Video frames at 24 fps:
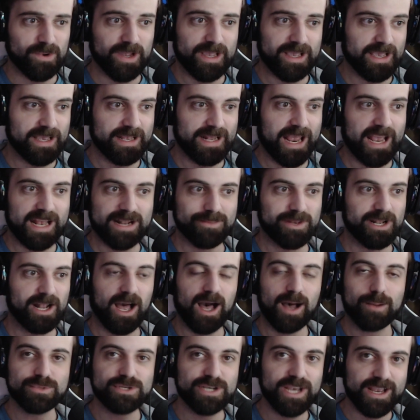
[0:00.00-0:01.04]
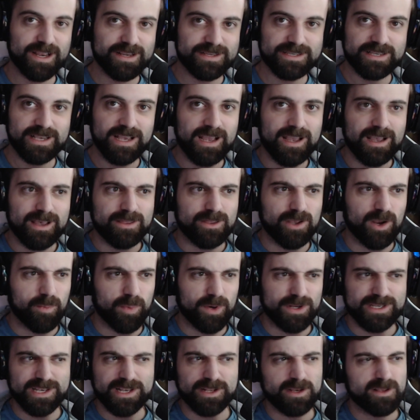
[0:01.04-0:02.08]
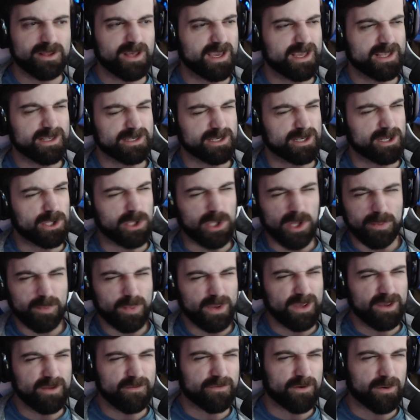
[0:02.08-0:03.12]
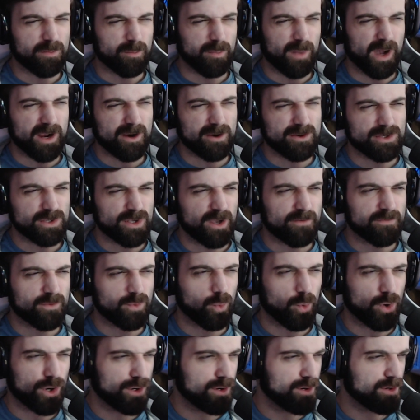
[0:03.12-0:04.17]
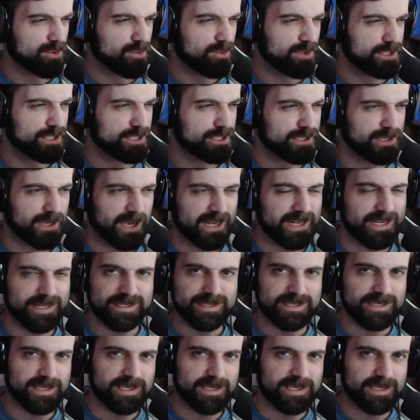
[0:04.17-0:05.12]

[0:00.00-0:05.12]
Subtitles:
inanimate objects. They're pretending like it's Clippy from Microsoft Word, which I didn't see